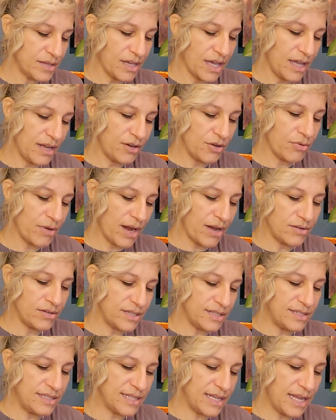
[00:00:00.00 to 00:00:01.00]
Kind of
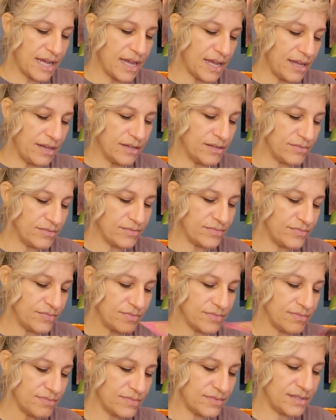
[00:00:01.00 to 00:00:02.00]
grounded today.
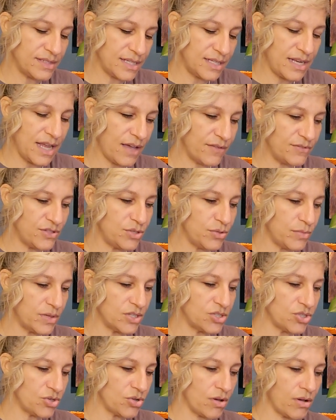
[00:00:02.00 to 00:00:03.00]
Didn't have too
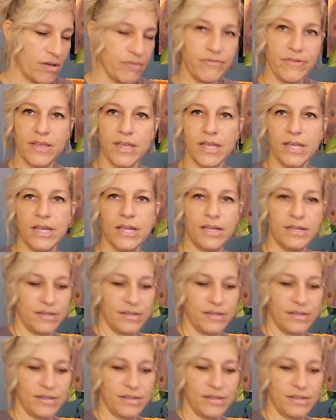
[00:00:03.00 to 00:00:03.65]
much coffee.